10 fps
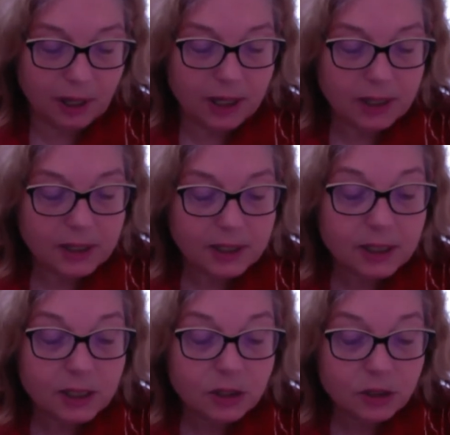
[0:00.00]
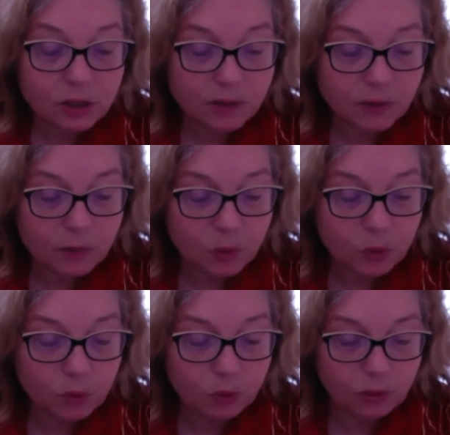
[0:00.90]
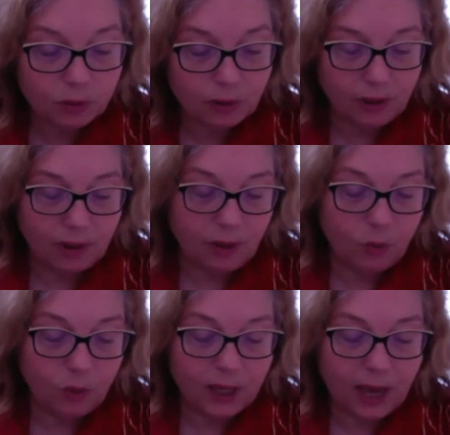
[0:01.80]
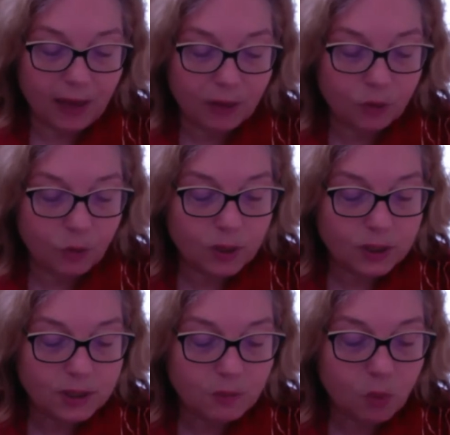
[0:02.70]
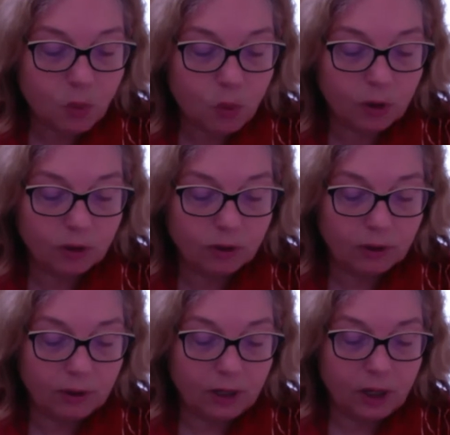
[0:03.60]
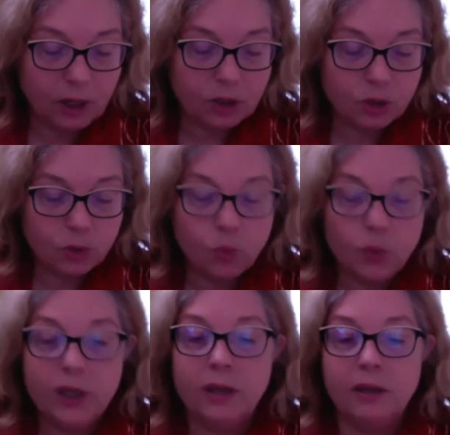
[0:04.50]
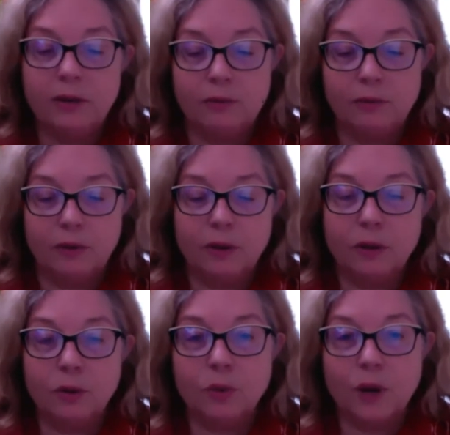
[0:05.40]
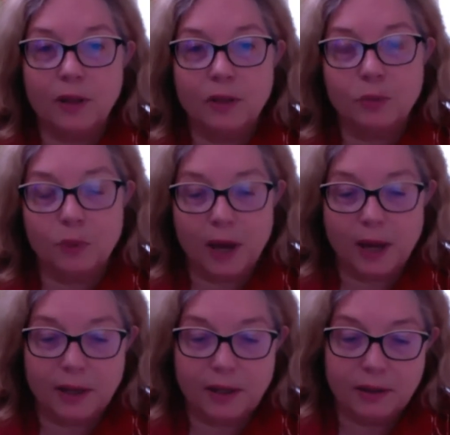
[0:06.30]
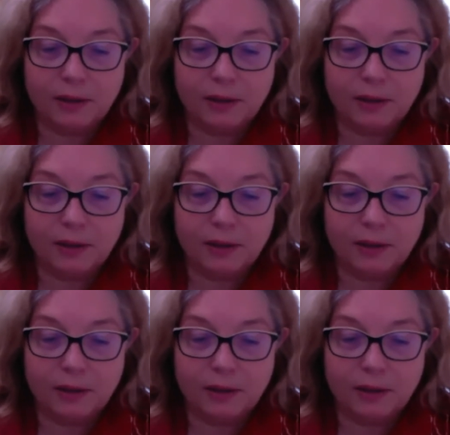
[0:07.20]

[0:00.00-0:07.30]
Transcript: "Sisters of the moon, we gather once more to weave the red thread."